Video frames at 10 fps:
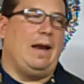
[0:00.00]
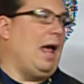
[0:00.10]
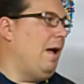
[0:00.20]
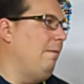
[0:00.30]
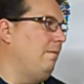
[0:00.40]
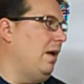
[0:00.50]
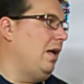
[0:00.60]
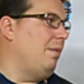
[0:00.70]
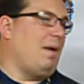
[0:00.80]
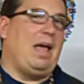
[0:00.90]
Now,
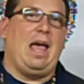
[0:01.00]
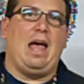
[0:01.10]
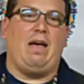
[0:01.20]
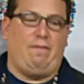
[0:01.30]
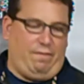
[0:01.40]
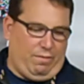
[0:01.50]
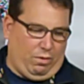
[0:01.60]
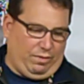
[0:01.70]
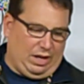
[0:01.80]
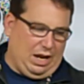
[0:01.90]
um, I have
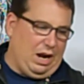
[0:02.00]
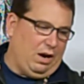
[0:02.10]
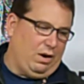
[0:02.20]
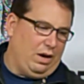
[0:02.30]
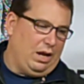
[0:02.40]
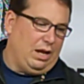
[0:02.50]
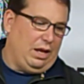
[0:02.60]
over here,